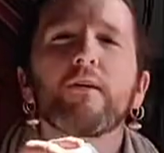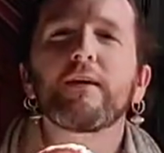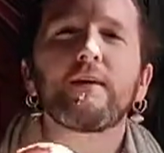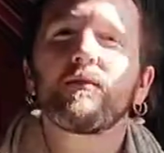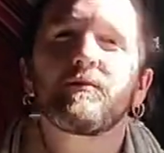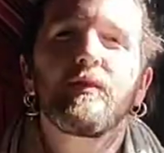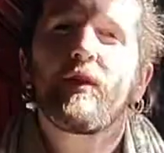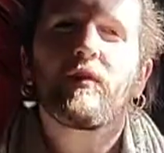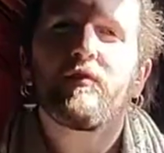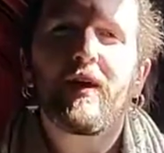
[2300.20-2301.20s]
really, you
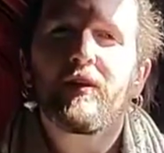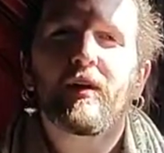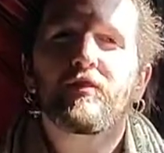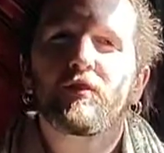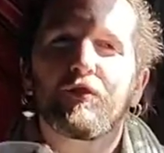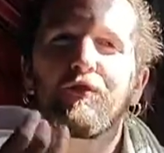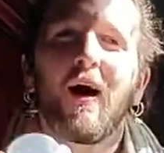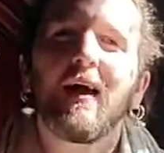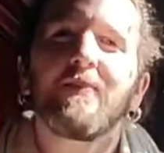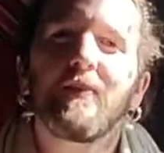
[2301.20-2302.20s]
know, invite you guys just to
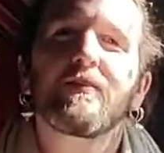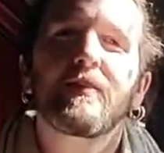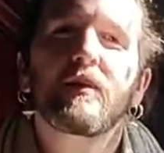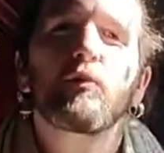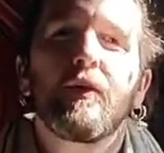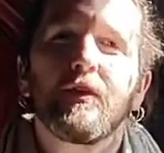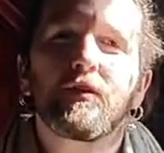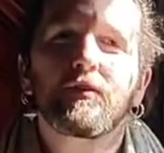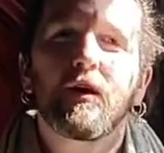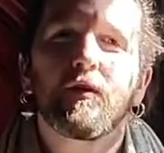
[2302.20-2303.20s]
find these things within
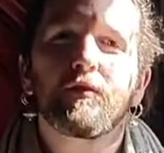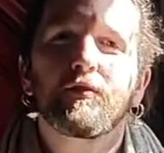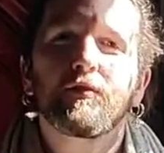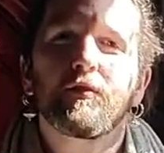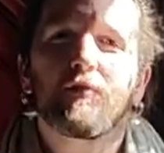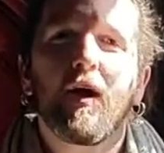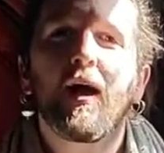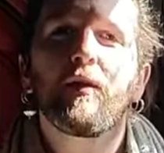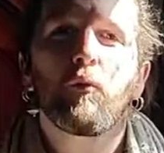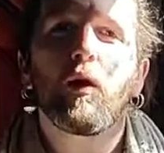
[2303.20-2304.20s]
yourself.
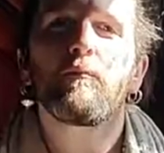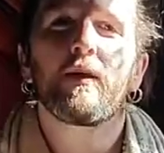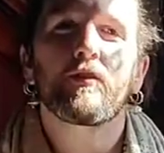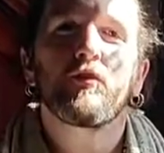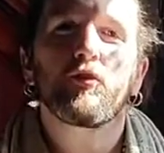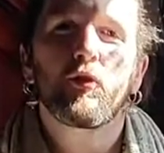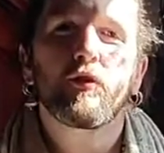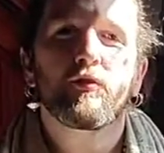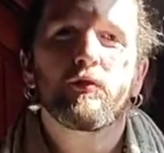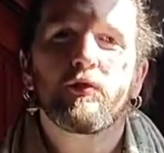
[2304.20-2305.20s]
Find what makes you
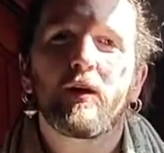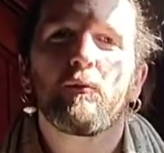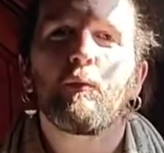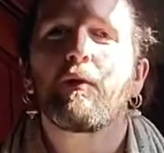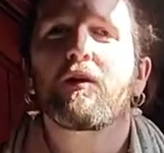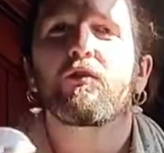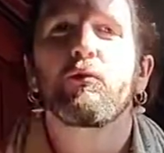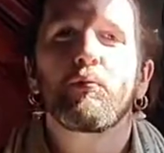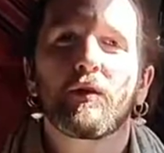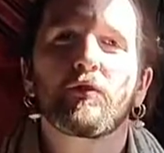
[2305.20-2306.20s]
joyful, find what makes
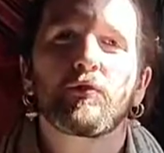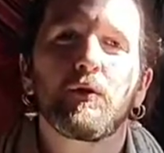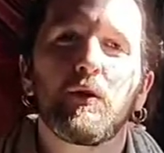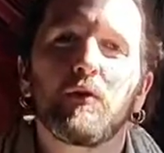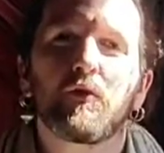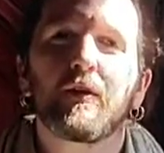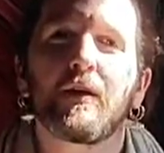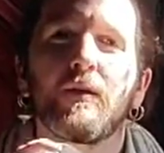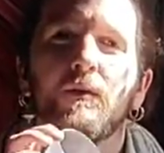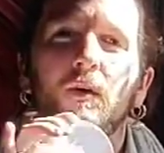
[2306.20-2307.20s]
you blissful, and
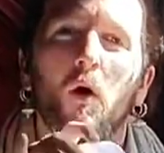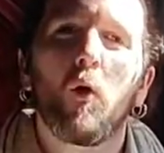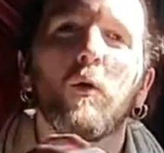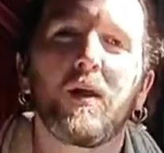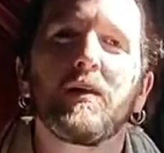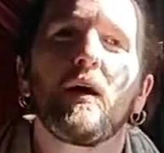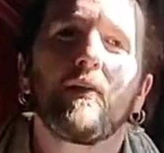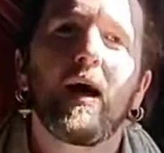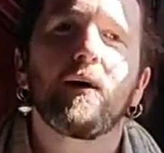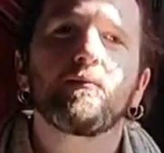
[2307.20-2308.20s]
really hone in on
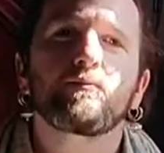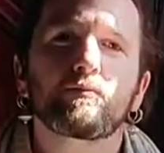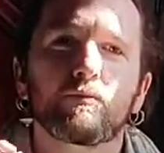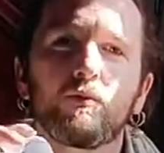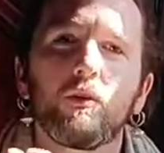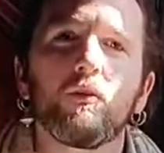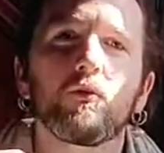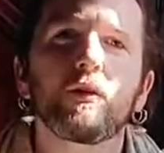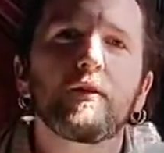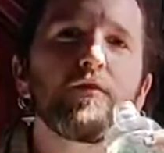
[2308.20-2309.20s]
that.
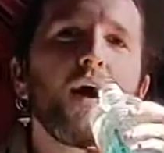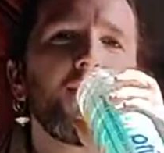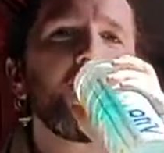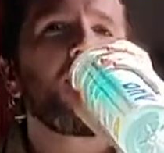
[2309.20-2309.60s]
Really find